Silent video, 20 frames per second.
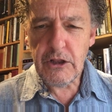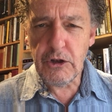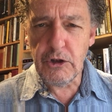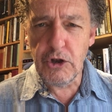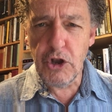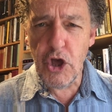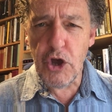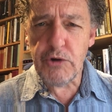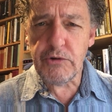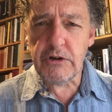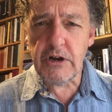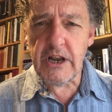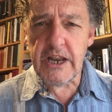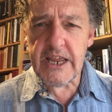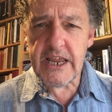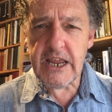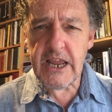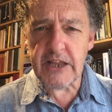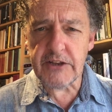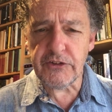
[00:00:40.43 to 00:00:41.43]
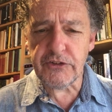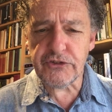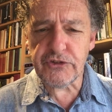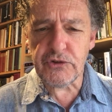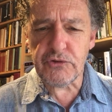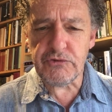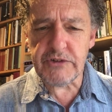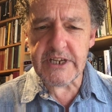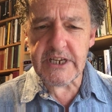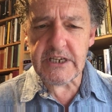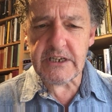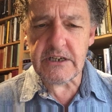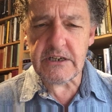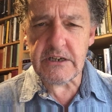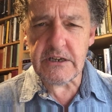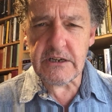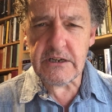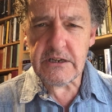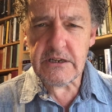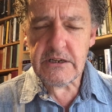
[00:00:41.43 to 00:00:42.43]
lonely and
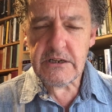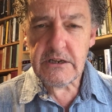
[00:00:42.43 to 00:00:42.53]
serene.